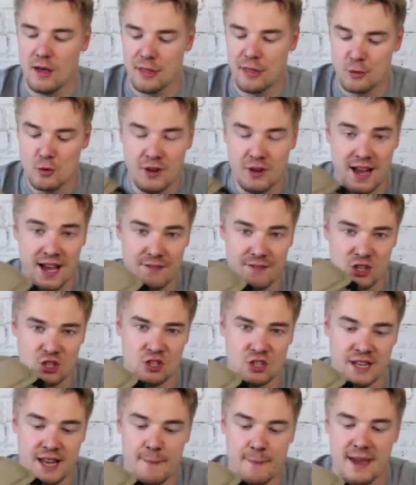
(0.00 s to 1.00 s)
through night
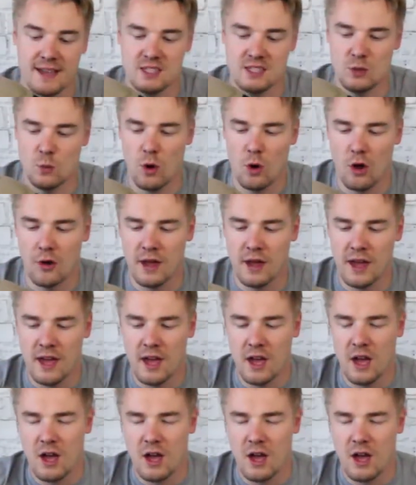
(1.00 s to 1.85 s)
vision in M81.